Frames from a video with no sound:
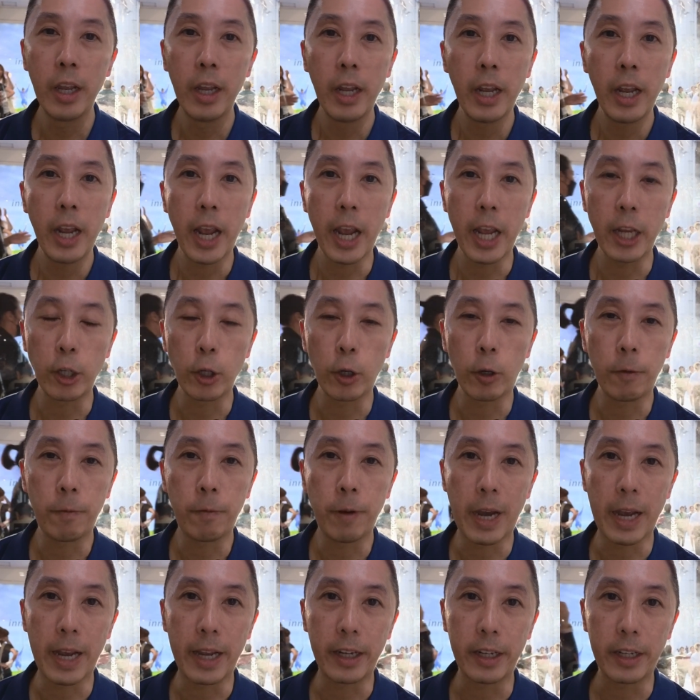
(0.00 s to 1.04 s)
and you'll
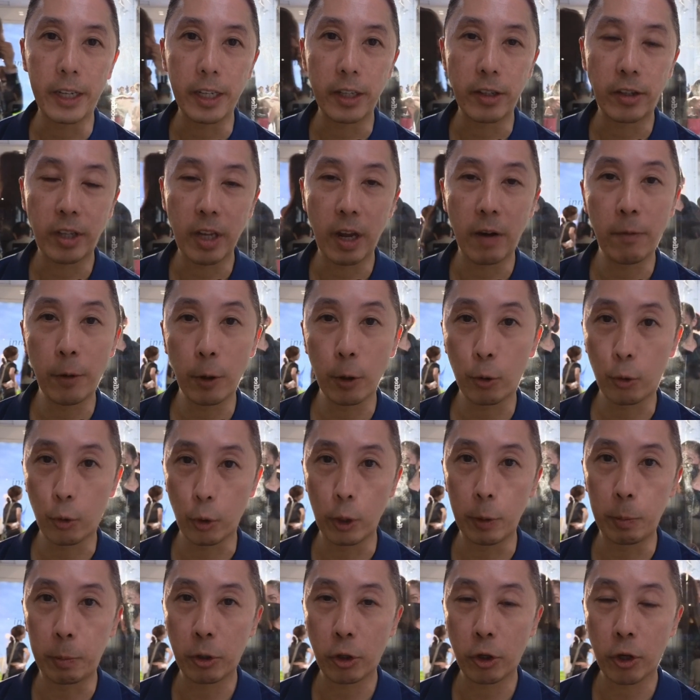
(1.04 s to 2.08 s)
find several
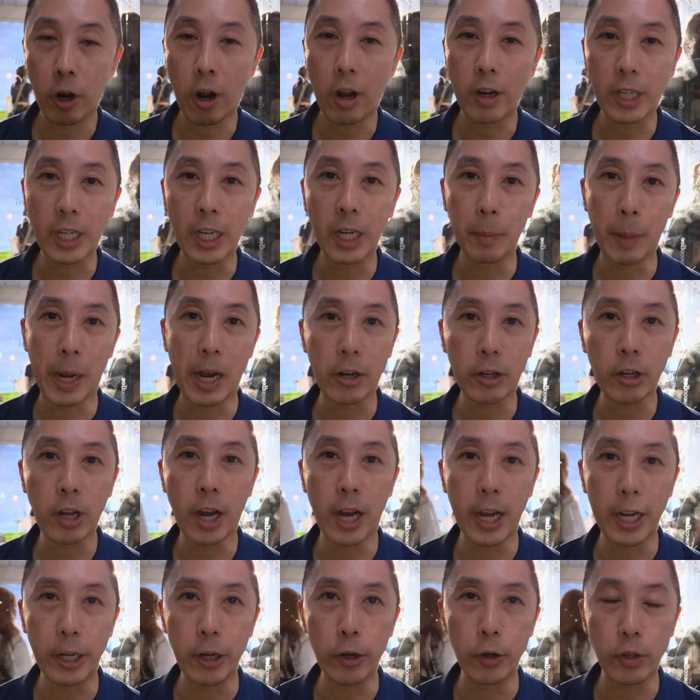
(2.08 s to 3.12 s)
groups talking about
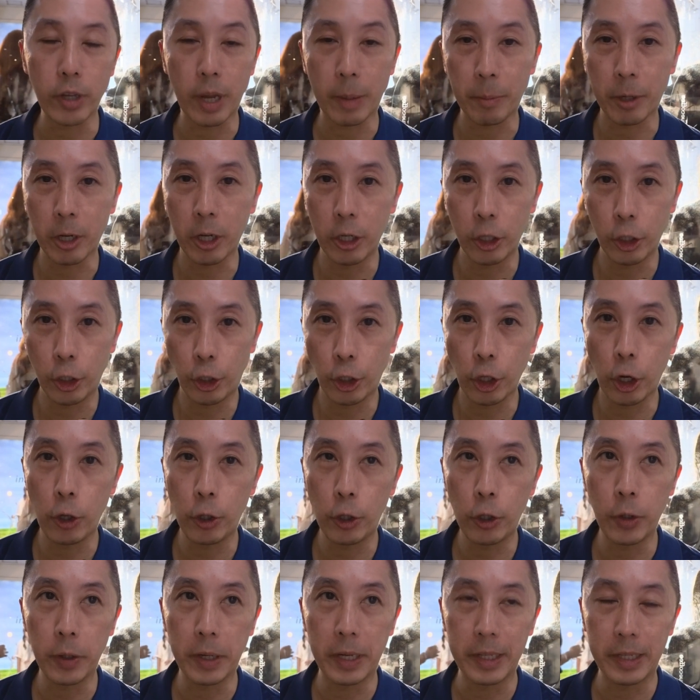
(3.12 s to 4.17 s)
condos. I'm going to show
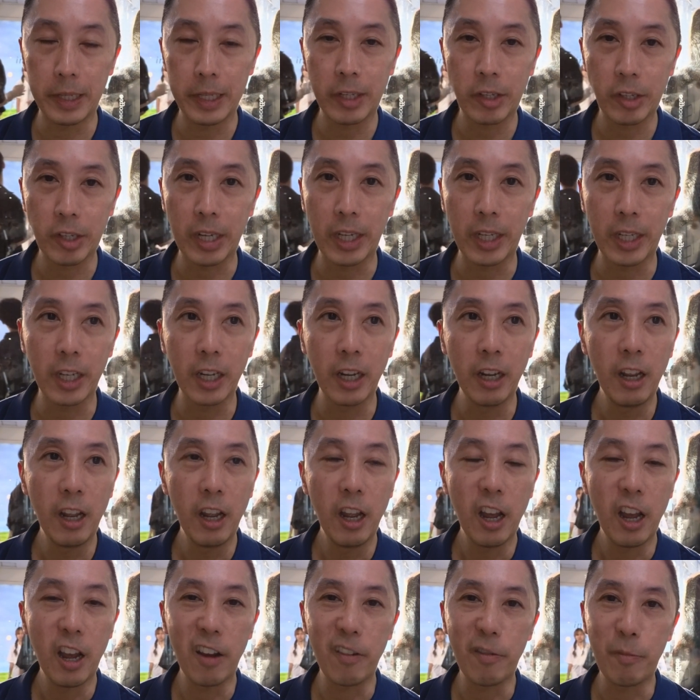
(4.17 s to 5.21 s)
you a listing
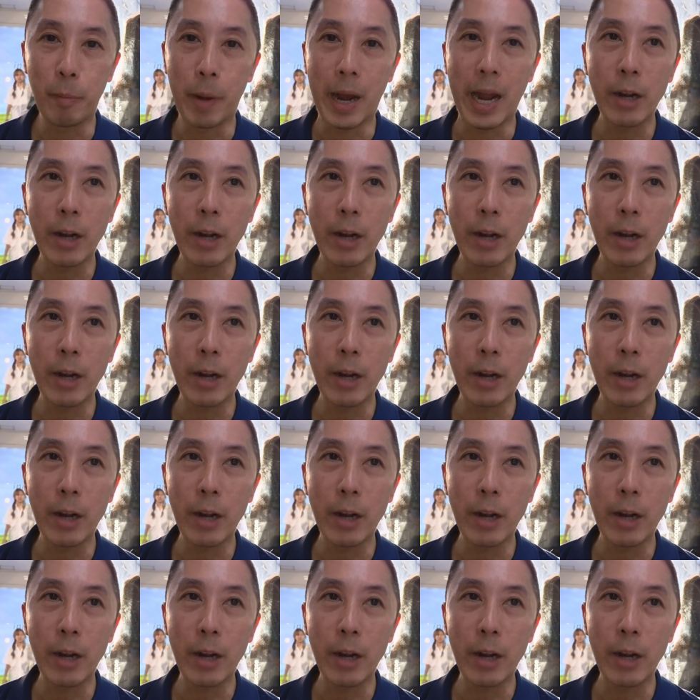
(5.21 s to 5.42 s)
of my